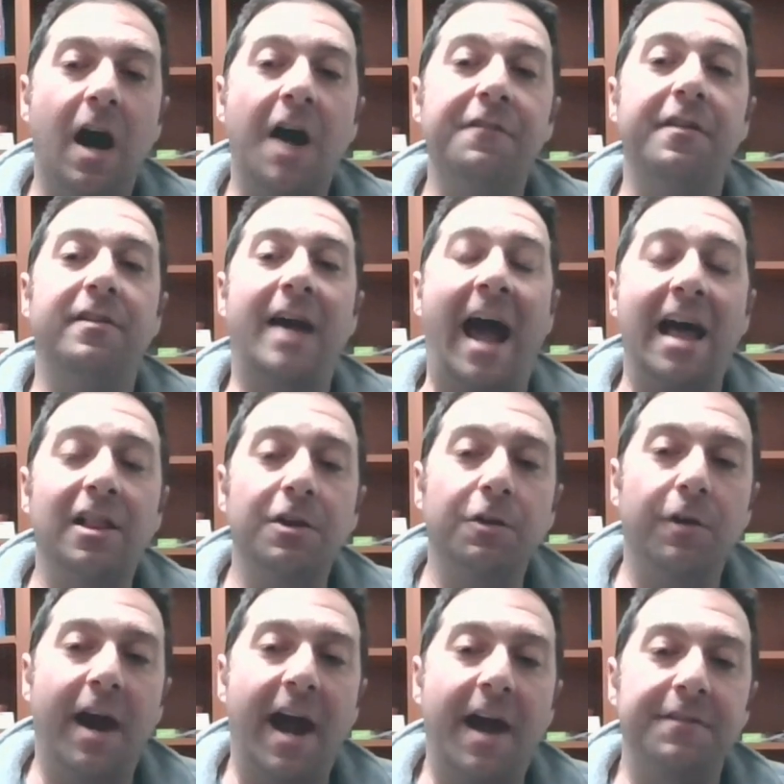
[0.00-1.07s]
of
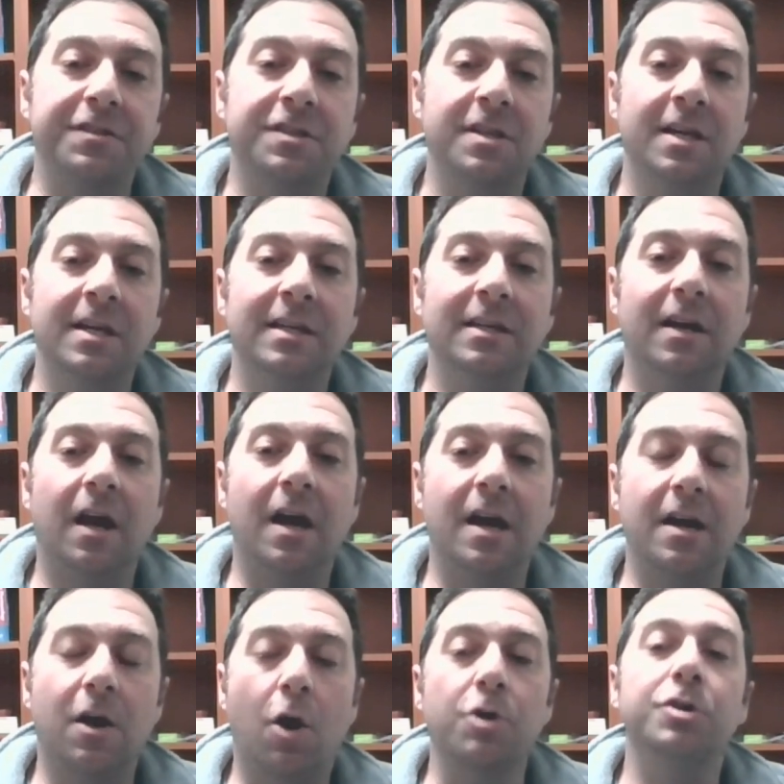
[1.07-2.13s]
allografts
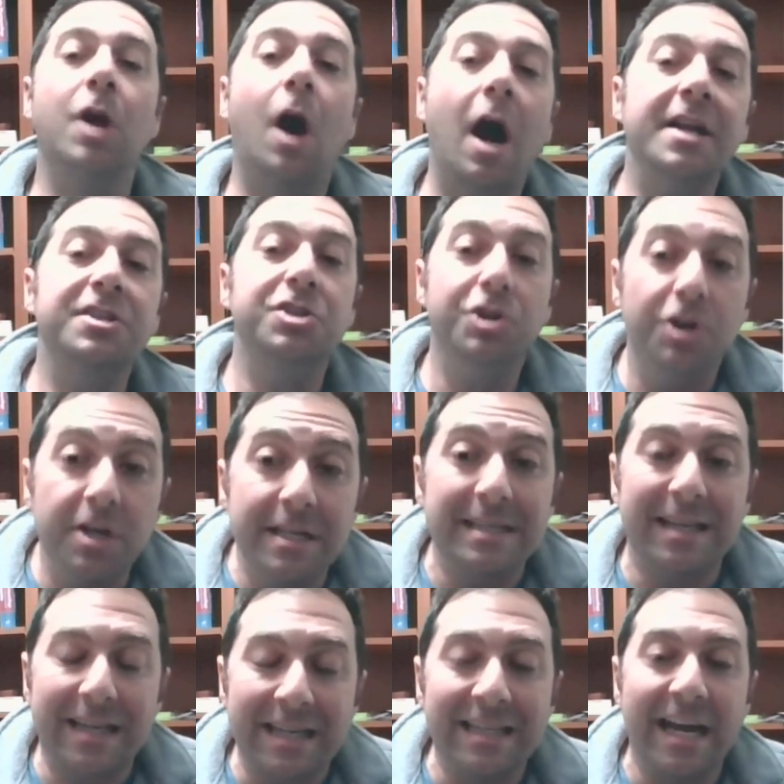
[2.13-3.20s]
are not as good as
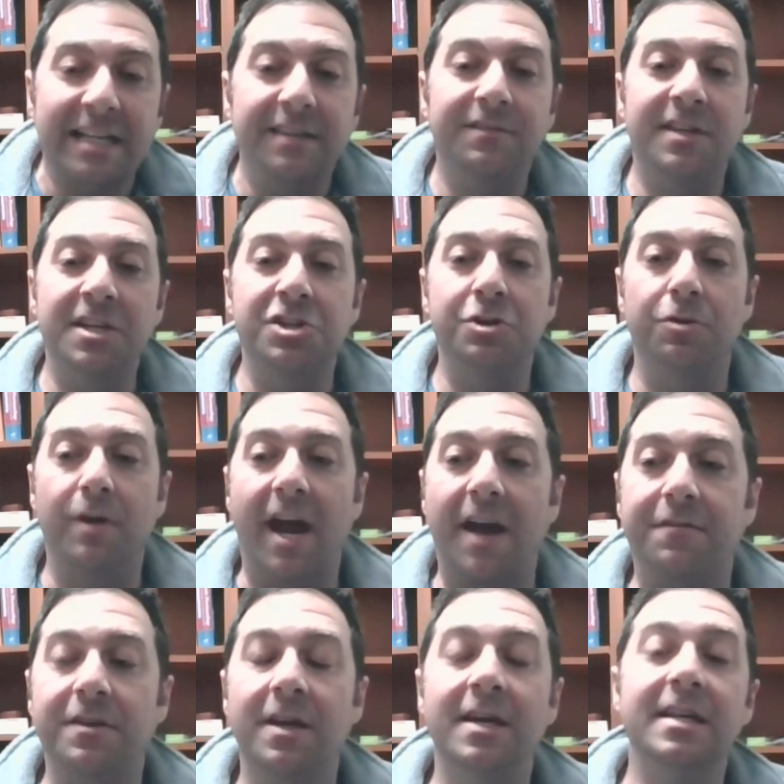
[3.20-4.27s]
a connective tissue
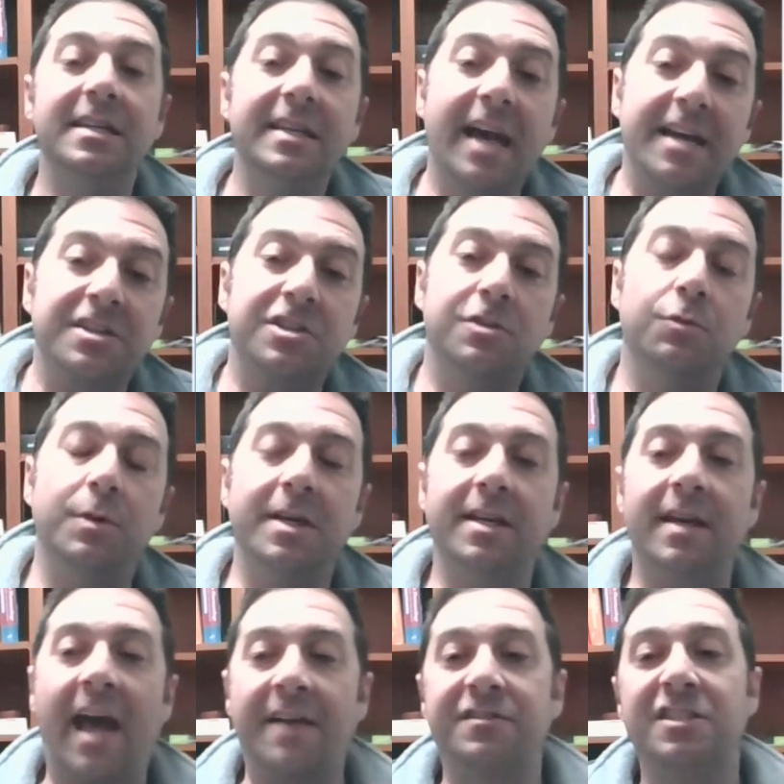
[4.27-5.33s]
graft. Yes, do
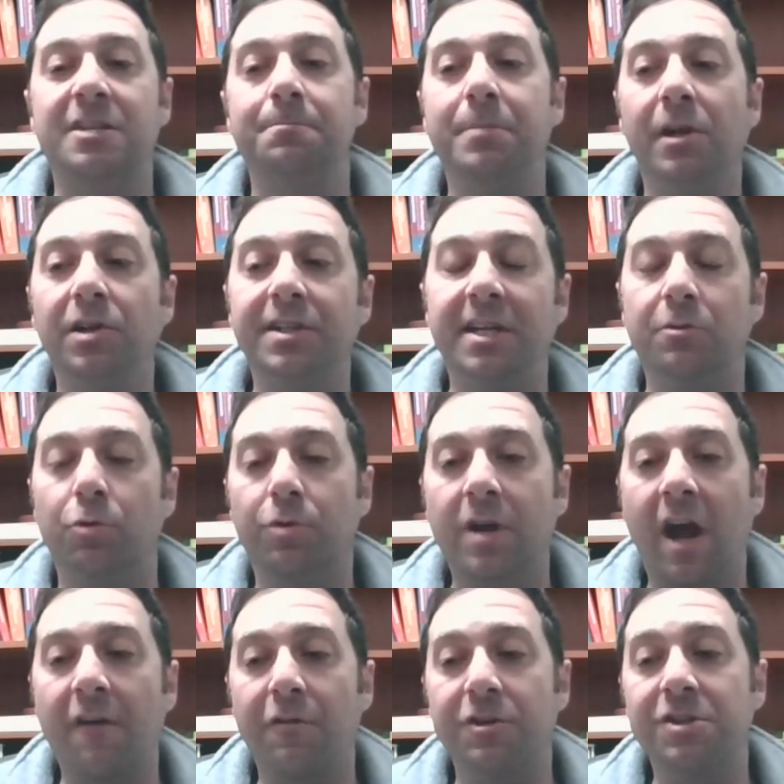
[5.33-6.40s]
we have stability and root
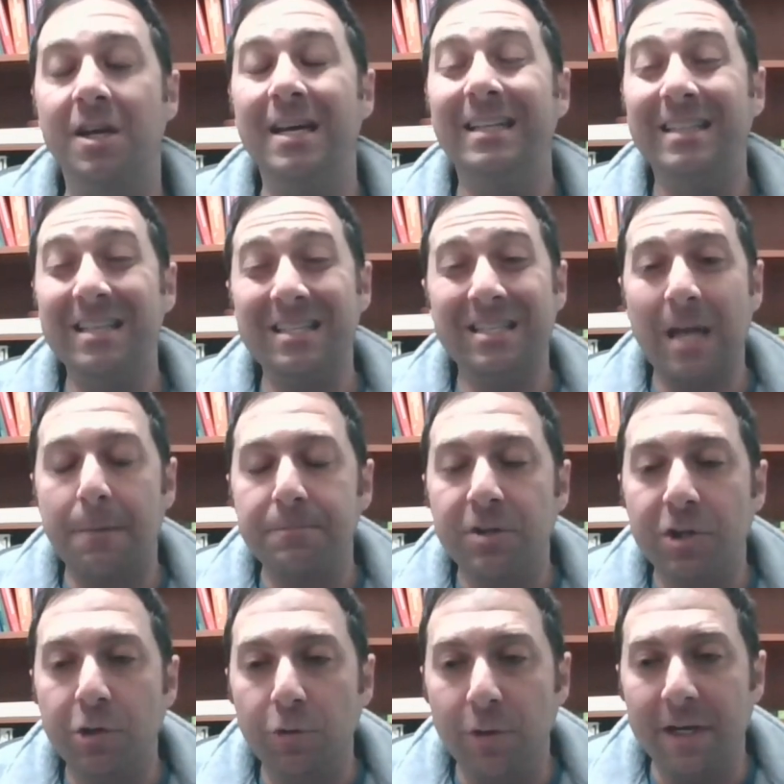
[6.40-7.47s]
coverage to some
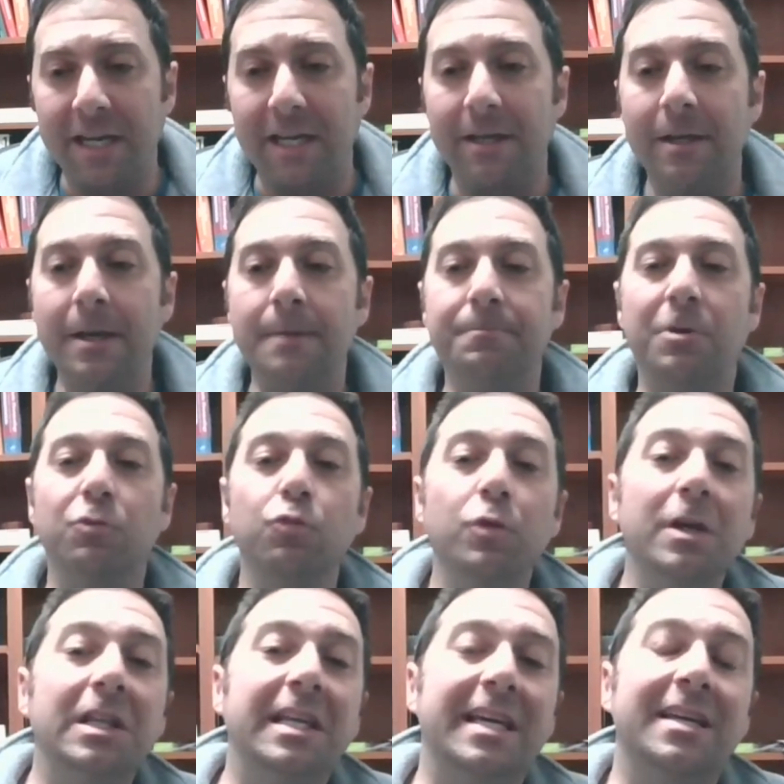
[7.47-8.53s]
degree, but
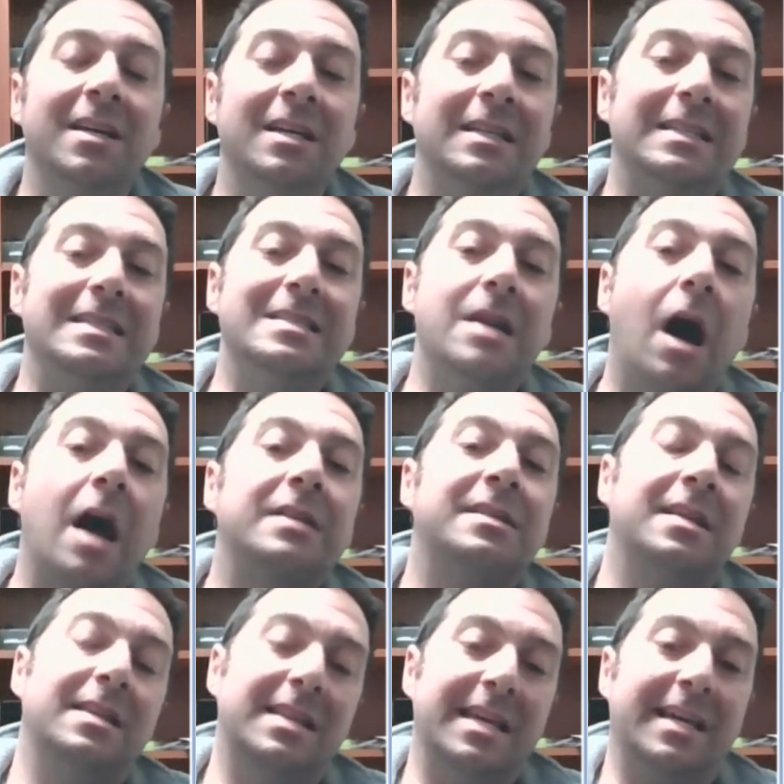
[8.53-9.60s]
really not
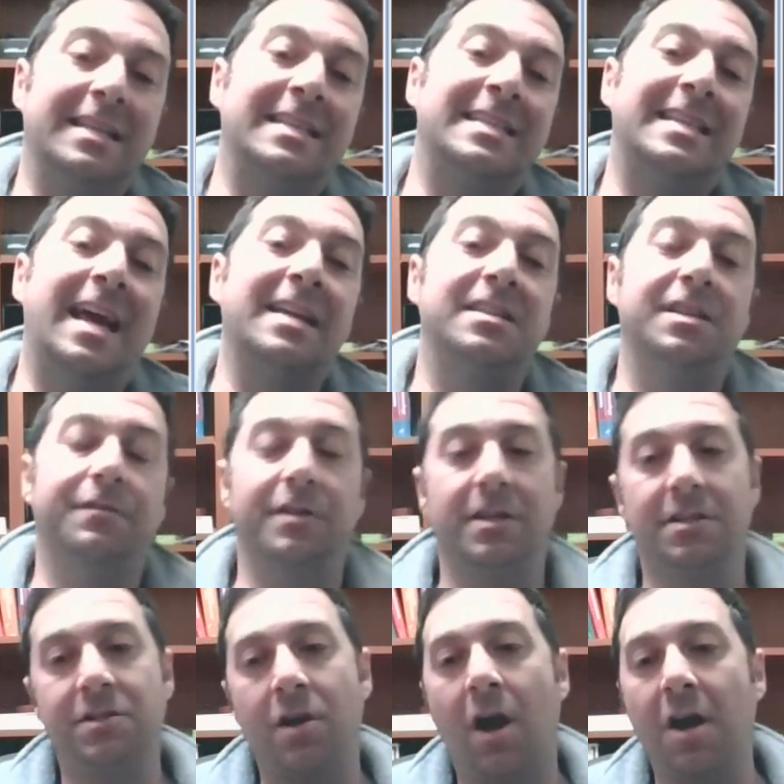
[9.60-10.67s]
to the extent of an
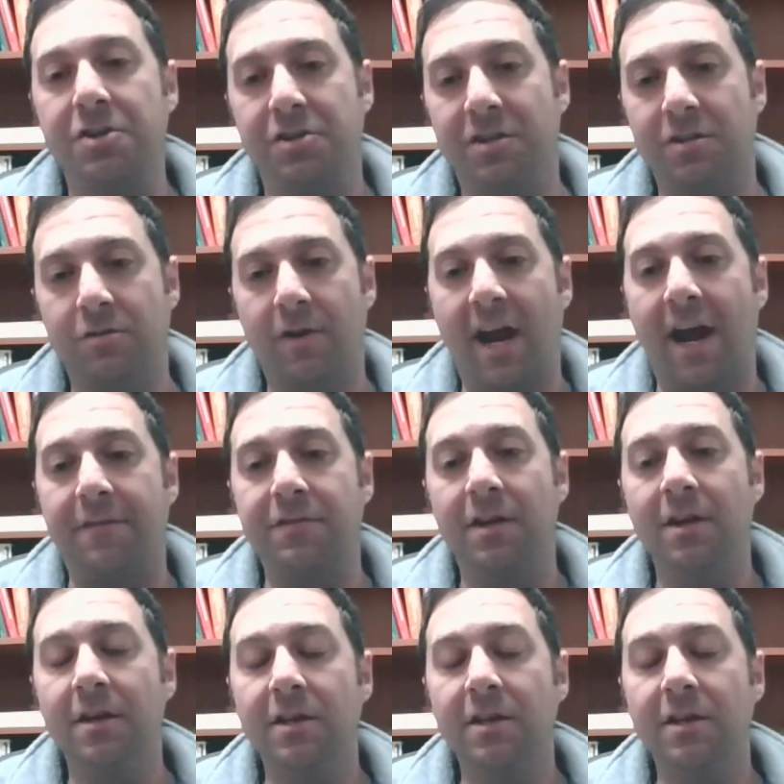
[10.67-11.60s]
autogenous graft.